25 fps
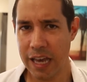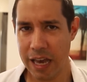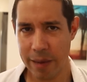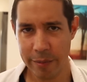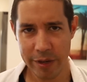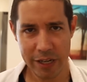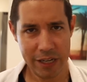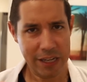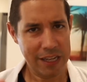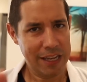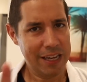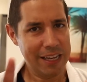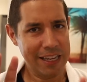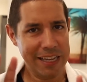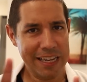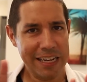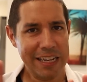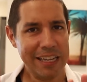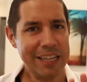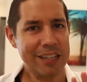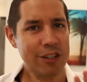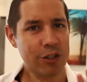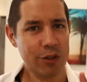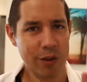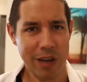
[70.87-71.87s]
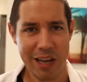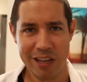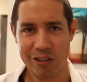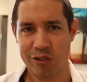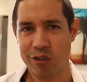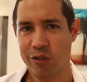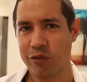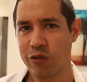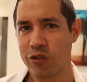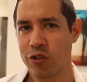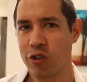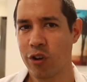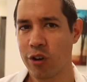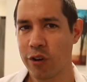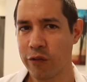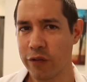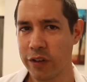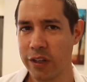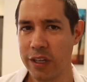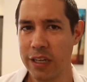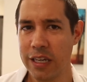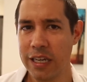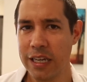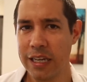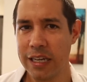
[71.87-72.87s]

I mean, getting into astrophotography